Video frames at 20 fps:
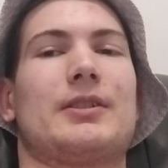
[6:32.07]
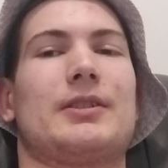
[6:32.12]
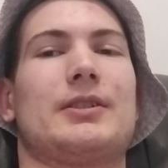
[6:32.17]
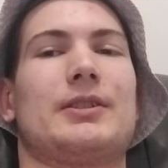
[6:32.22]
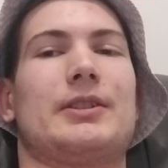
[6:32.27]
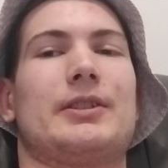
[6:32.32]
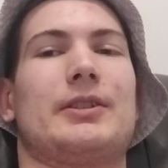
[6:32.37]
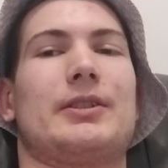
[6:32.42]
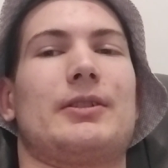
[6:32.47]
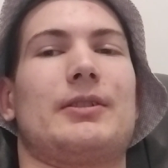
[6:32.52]

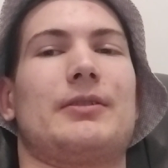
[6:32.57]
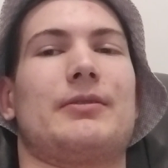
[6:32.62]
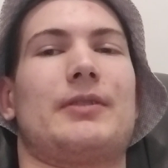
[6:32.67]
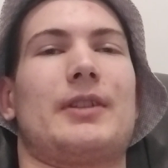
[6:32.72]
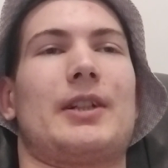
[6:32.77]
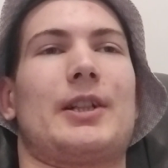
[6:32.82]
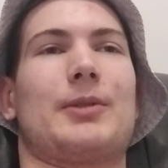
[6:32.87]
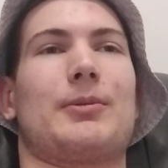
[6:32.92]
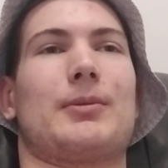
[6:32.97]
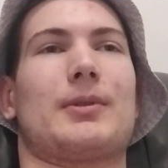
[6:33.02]
So if
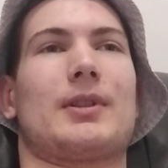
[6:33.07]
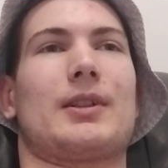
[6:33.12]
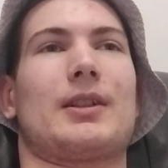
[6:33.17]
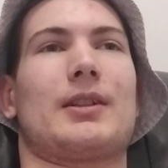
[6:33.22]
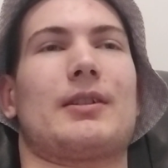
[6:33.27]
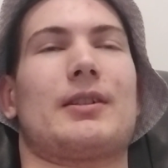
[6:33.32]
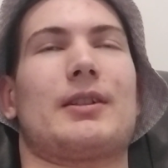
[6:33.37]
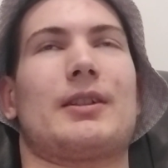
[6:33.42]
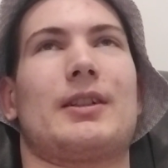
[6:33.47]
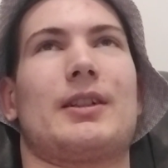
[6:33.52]
anyone
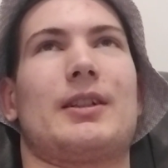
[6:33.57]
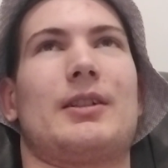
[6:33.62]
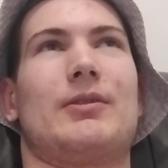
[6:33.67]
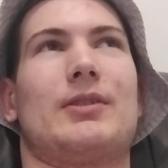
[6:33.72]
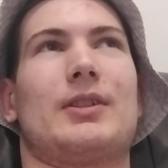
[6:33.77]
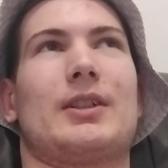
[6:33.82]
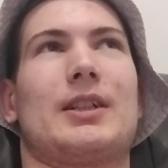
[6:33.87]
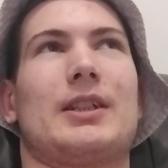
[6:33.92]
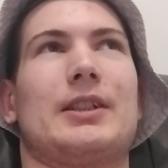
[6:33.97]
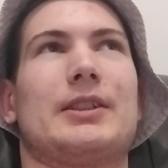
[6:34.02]
like
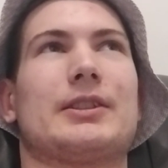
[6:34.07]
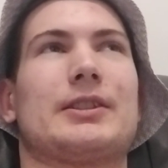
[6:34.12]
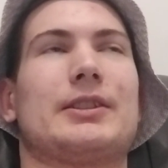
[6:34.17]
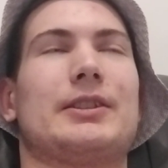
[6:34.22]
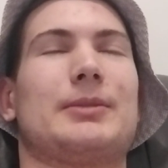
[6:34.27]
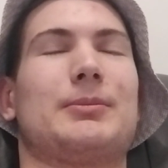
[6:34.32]
ever asks